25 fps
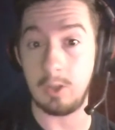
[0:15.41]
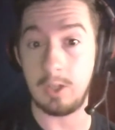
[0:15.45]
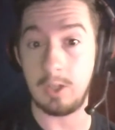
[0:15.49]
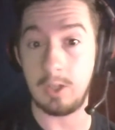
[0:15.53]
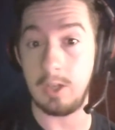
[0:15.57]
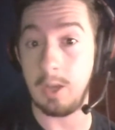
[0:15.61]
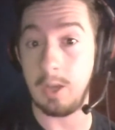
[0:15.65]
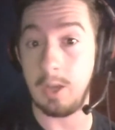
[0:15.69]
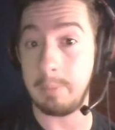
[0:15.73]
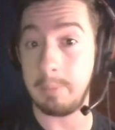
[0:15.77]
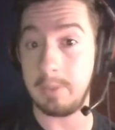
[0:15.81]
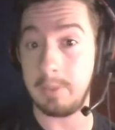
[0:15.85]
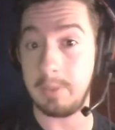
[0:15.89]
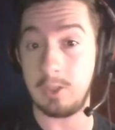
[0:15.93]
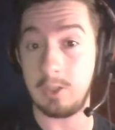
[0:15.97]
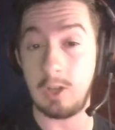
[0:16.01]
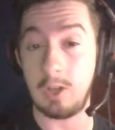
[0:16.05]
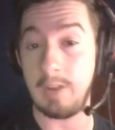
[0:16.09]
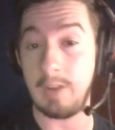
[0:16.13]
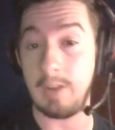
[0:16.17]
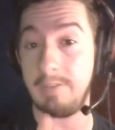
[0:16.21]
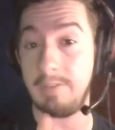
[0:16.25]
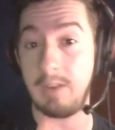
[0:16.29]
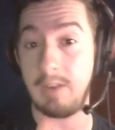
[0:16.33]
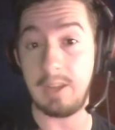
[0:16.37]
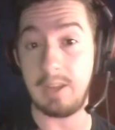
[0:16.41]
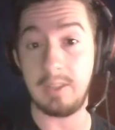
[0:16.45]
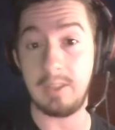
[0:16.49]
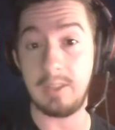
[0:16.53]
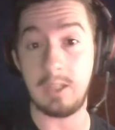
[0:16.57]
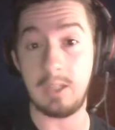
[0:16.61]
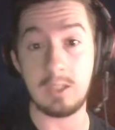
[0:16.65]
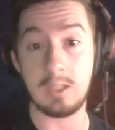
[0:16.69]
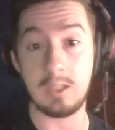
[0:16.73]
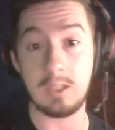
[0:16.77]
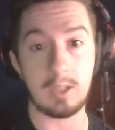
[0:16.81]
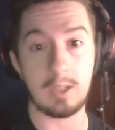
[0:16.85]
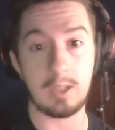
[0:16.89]
it up and try to find the
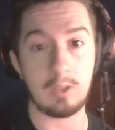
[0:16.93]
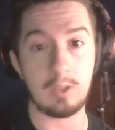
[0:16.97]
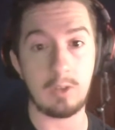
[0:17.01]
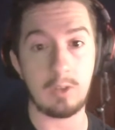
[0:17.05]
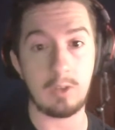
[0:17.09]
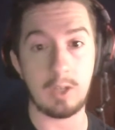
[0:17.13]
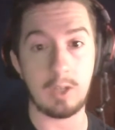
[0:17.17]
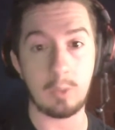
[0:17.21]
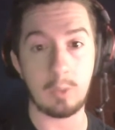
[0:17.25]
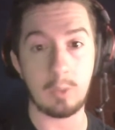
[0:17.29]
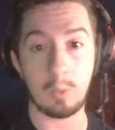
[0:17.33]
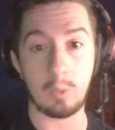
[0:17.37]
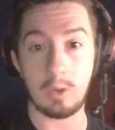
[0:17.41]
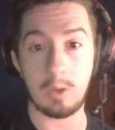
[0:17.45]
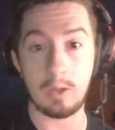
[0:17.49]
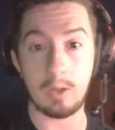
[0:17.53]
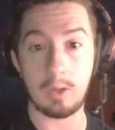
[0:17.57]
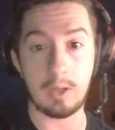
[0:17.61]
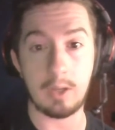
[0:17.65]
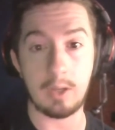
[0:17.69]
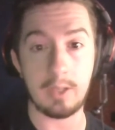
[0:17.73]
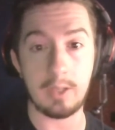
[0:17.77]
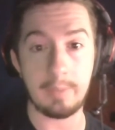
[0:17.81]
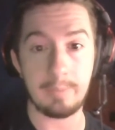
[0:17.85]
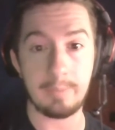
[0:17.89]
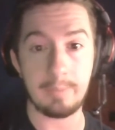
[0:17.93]
exact correct word on it.